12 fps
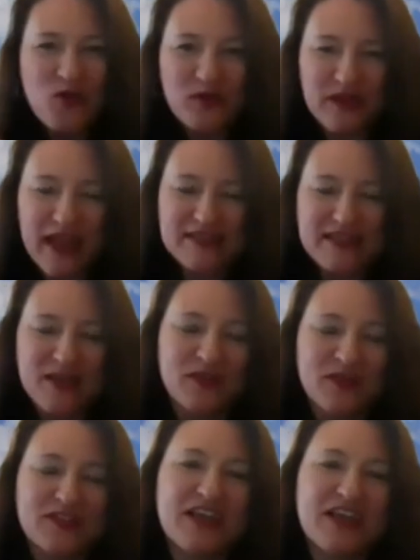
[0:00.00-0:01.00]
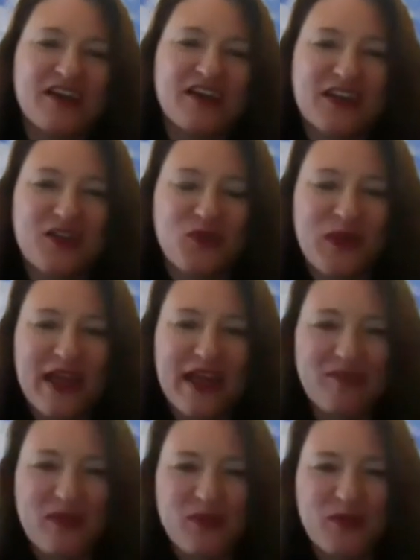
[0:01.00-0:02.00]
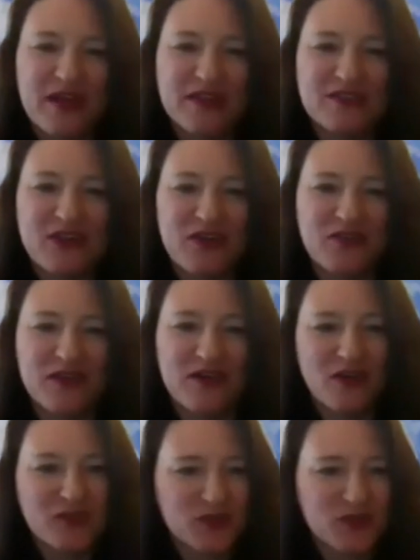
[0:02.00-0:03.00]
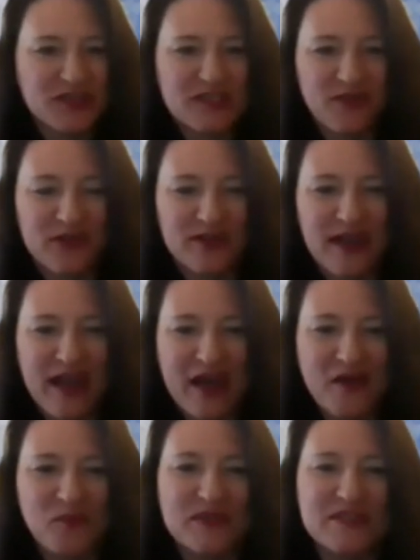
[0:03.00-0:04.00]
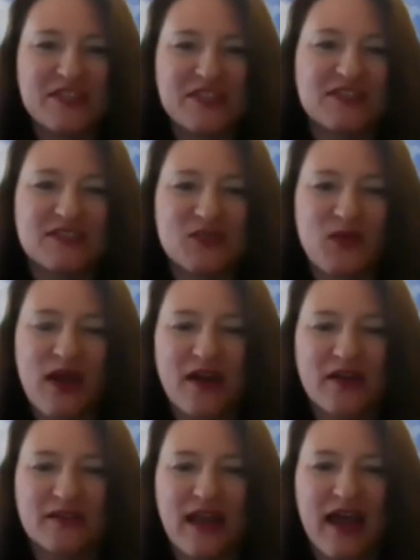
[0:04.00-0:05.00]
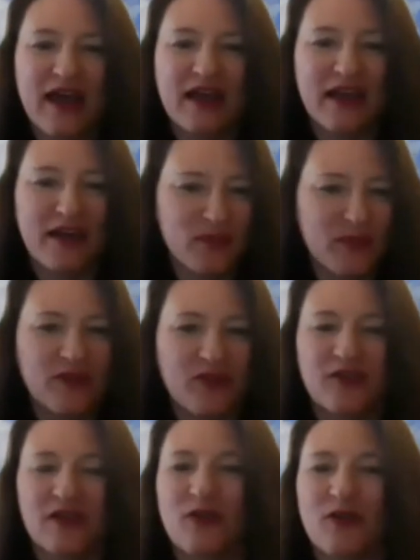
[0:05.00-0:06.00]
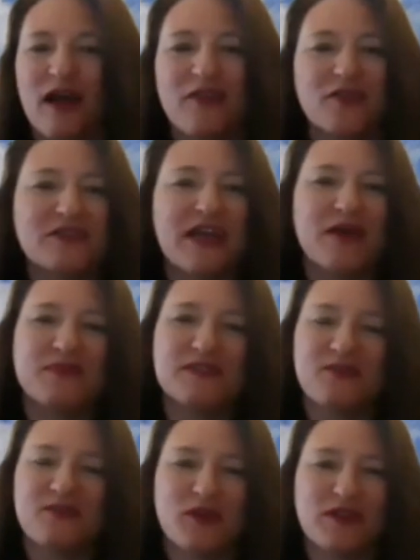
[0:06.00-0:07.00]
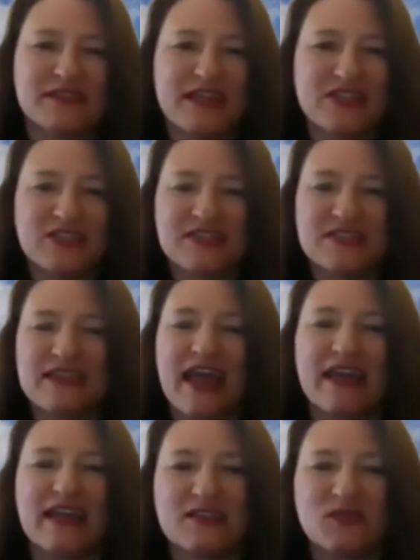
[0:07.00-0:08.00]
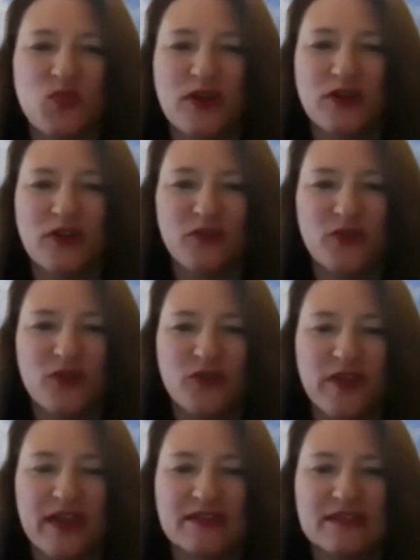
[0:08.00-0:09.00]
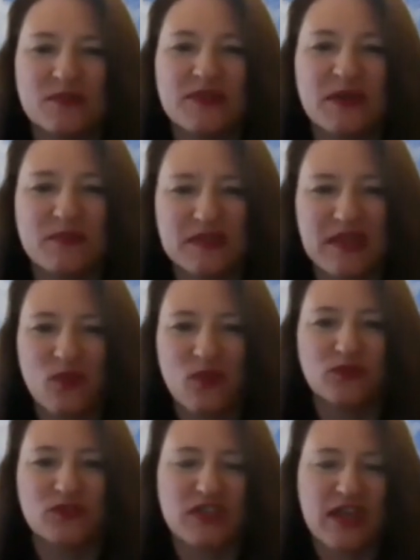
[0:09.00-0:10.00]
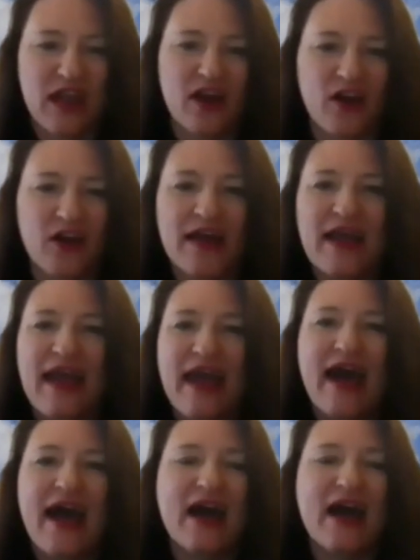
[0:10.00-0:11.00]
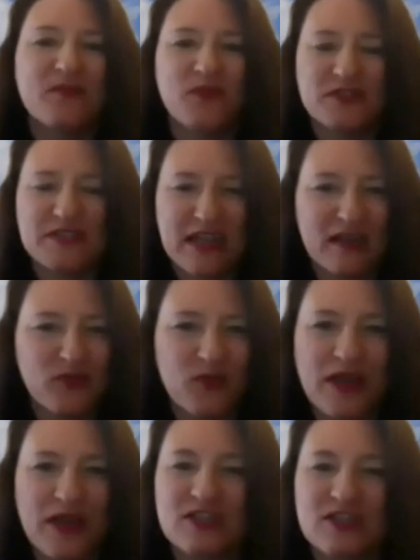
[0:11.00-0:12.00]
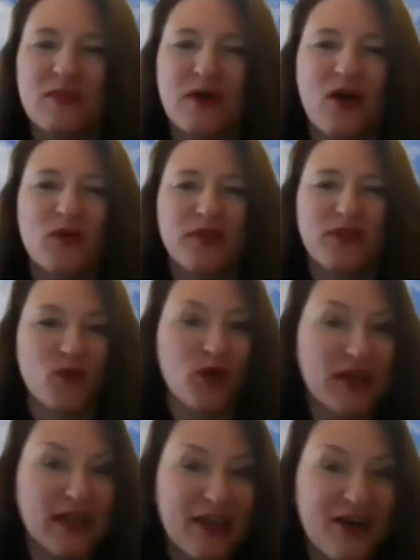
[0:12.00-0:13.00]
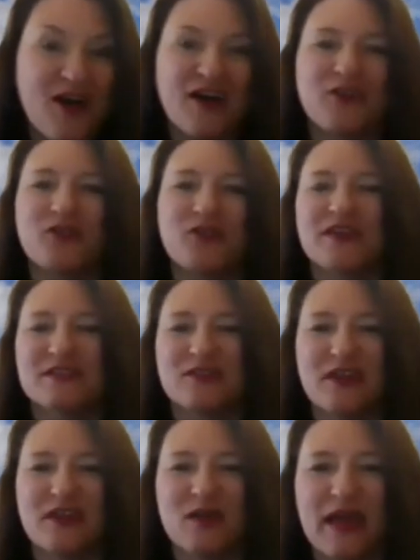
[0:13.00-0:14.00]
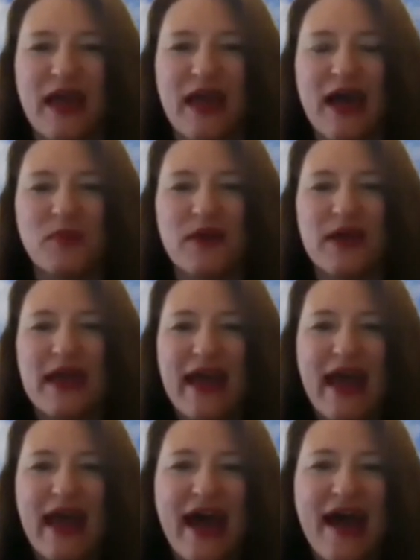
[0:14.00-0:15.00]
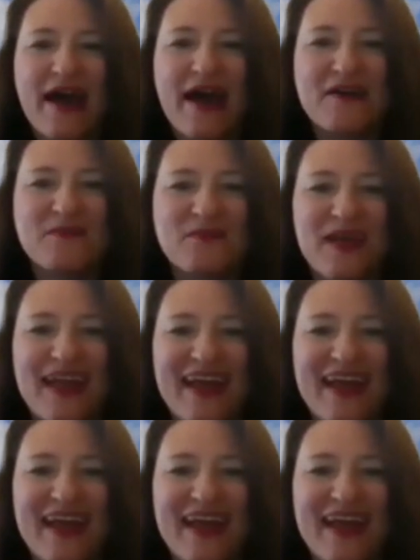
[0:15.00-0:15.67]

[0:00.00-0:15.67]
as Kimberly shared, we have people that serve in all sorts of different positions throughout government or other types of organizations. And it's wonderful that sometimes they will share firsthand information about what they're working on or things that are coming up. That